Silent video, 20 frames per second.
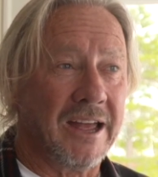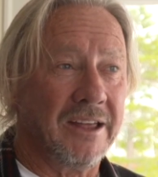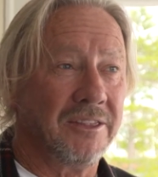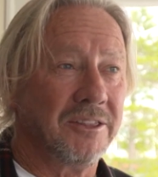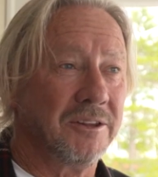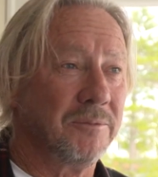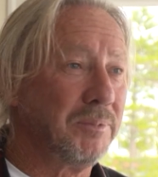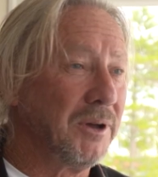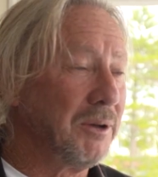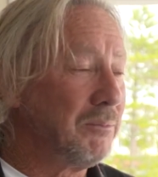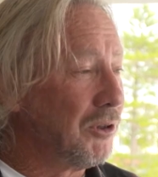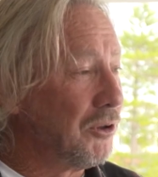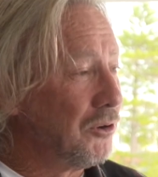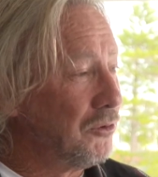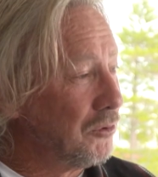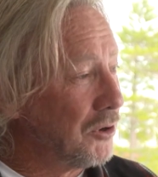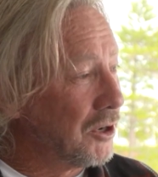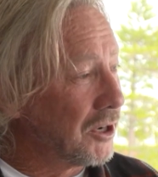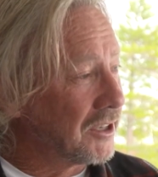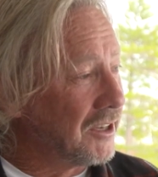and the people
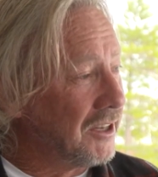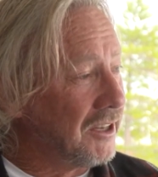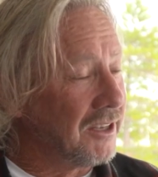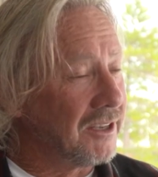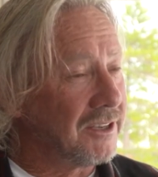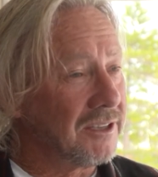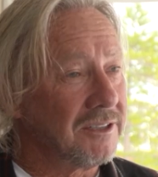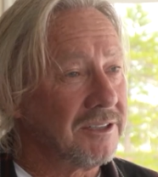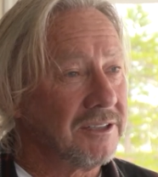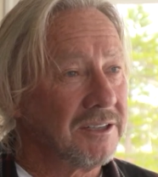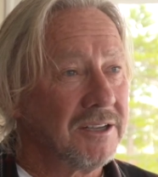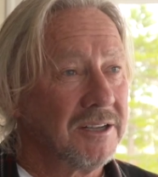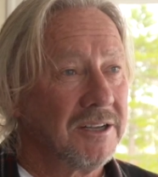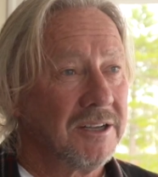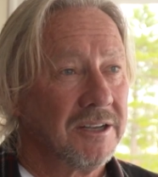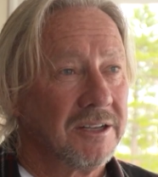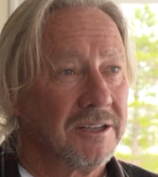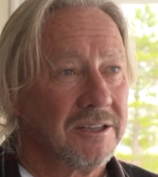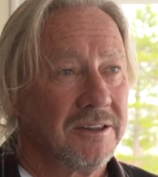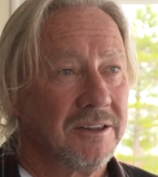who worked here,
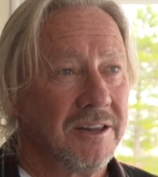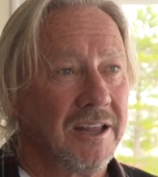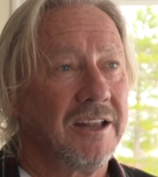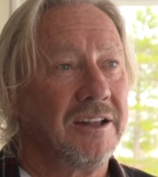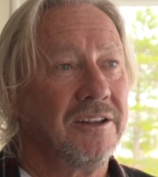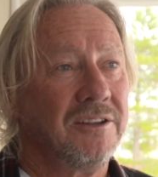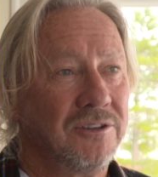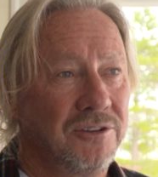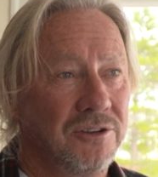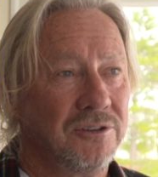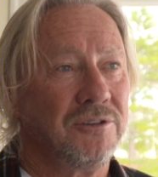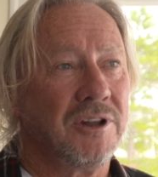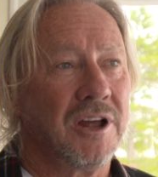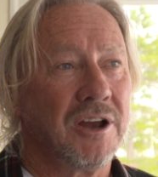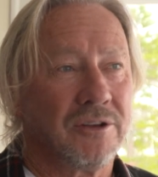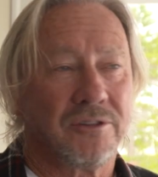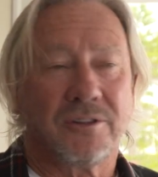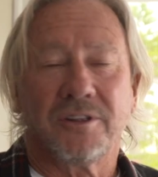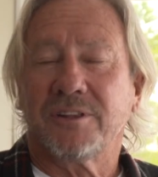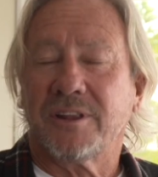then you
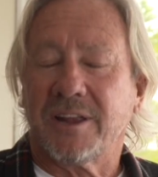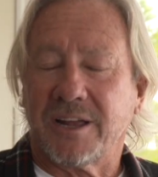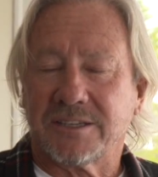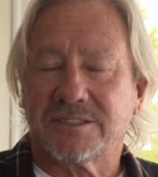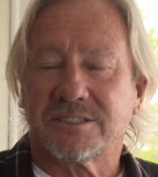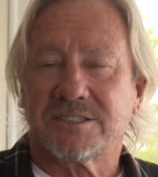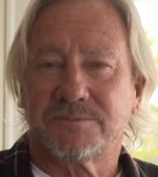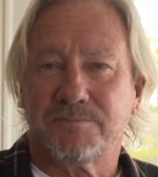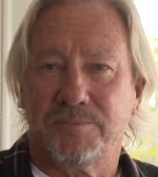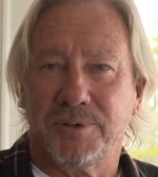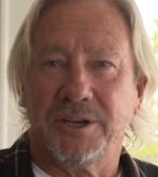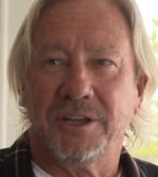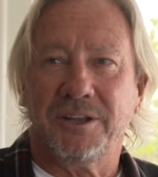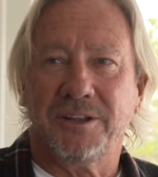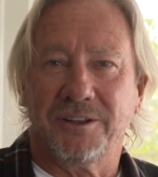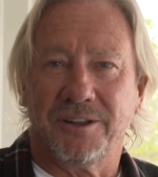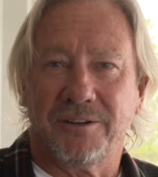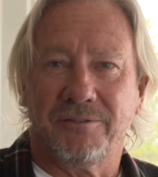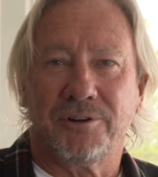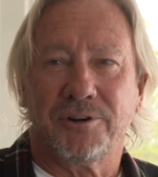know that that's
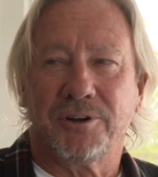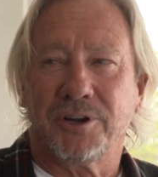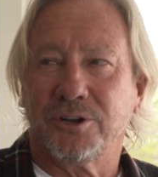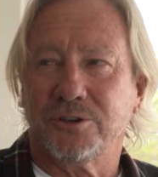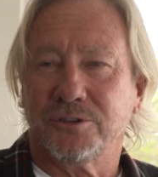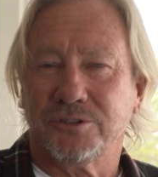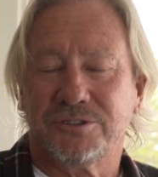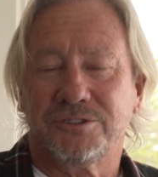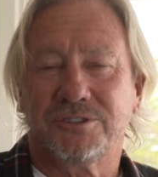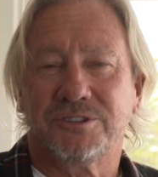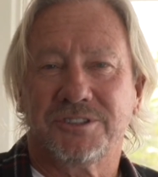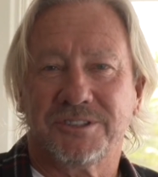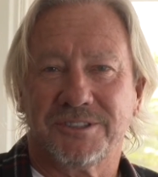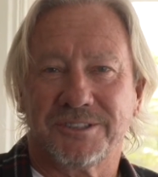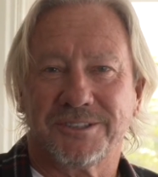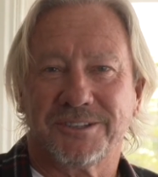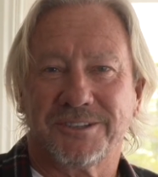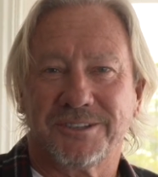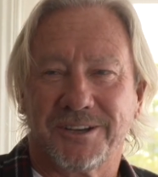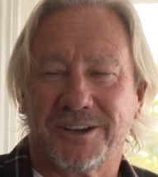been a very
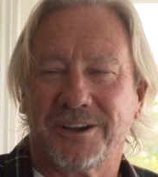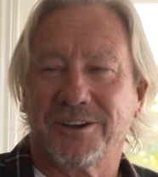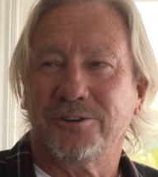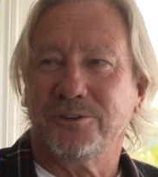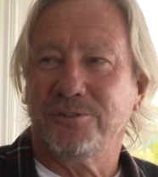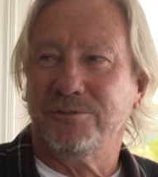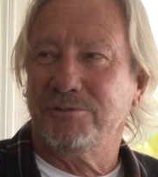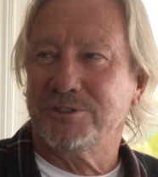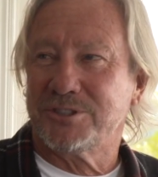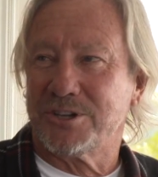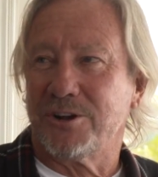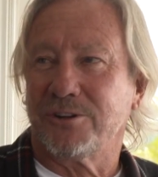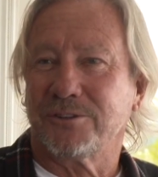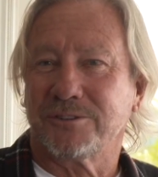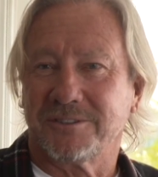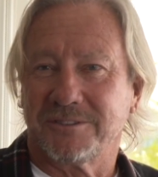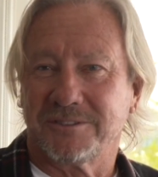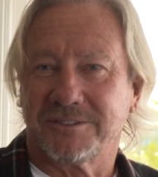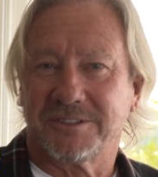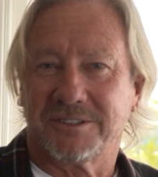good
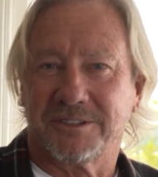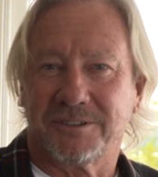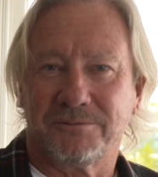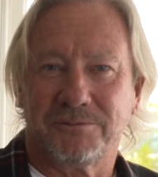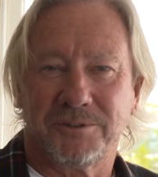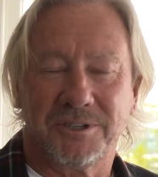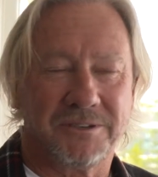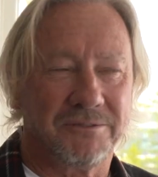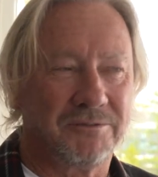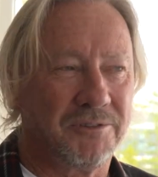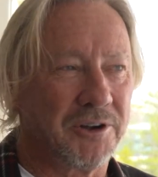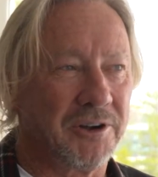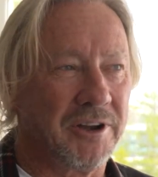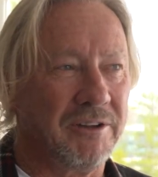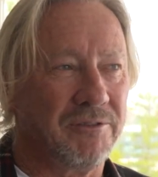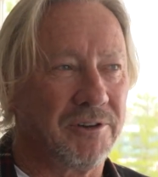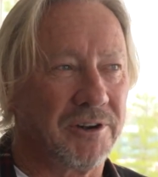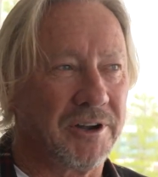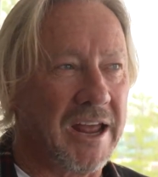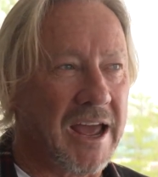result. So we're
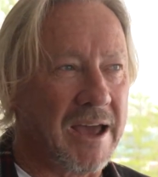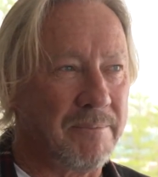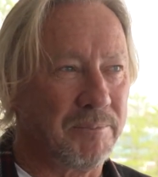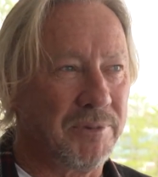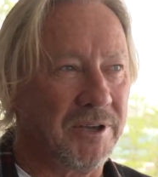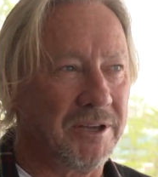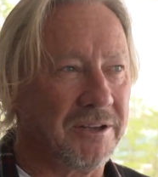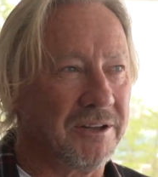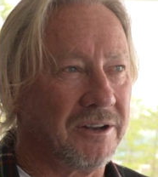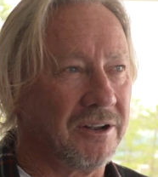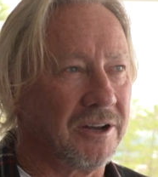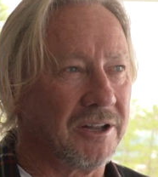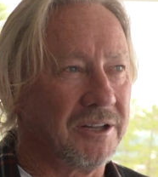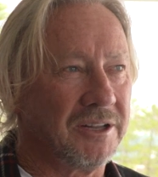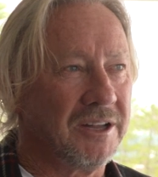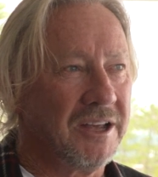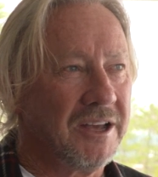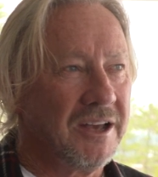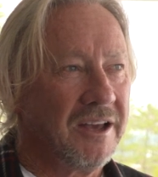very, very happy, and I'd